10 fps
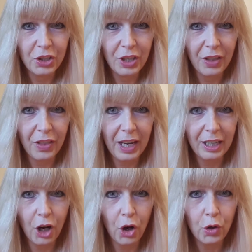and that
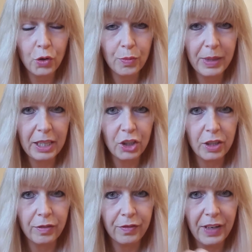old picture
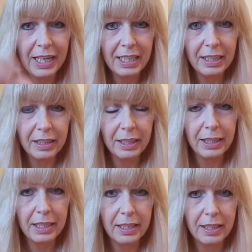fading into the
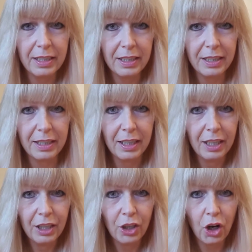distance,
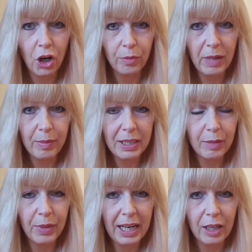gone, maybe into
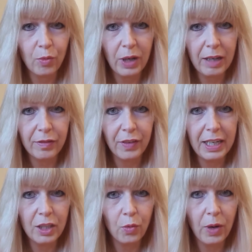black and white,
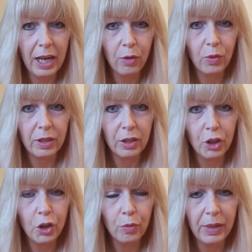fading away with the
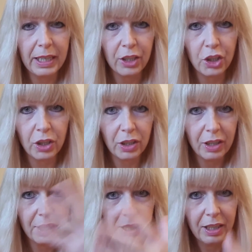new picture
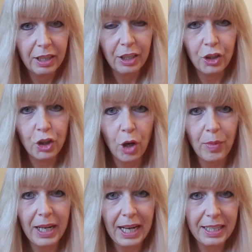
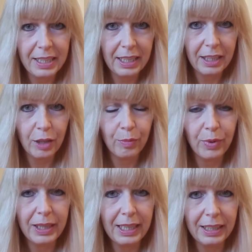dominating
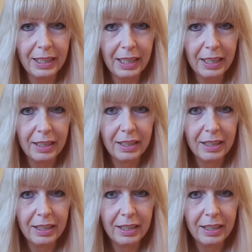completely